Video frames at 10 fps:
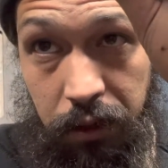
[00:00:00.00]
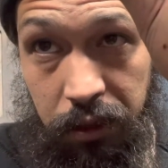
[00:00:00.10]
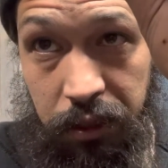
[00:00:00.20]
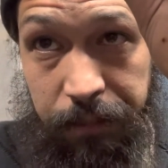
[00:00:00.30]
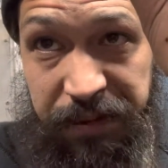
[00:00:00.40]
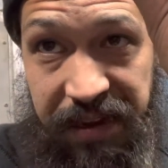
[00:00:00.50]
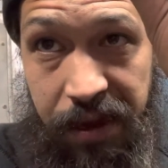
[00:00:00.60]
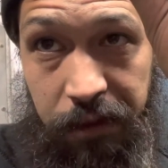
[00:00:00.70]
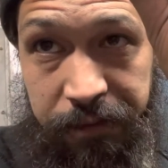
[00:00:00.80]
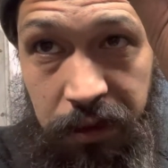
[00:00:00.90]
clip style
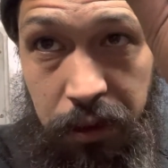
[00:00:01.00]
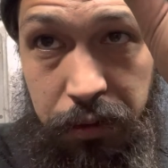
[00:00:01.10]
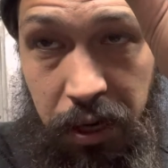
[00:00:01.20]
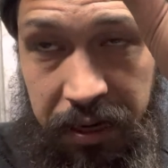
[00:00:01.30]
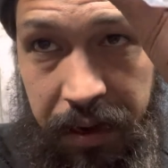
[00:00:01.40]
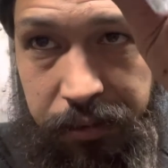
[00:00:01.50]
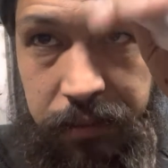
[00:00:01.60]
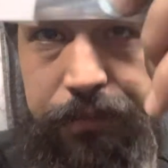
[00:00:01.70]
for the low car cable.